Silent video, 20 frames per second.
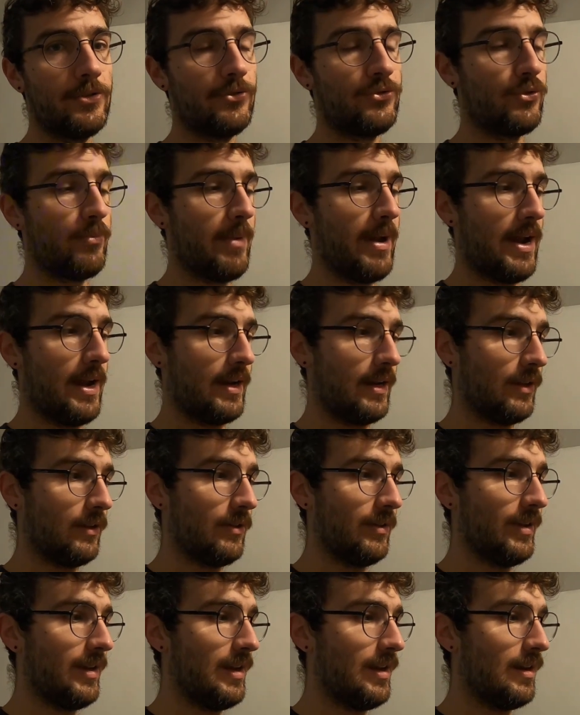
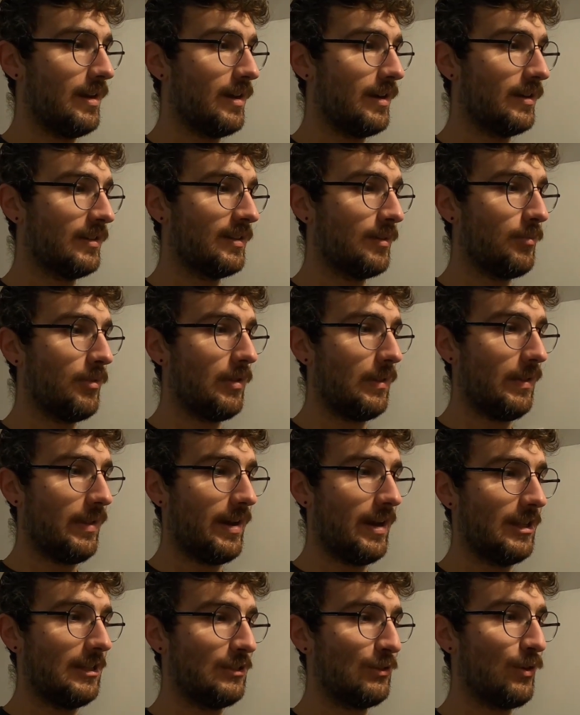dramatically some of the lines.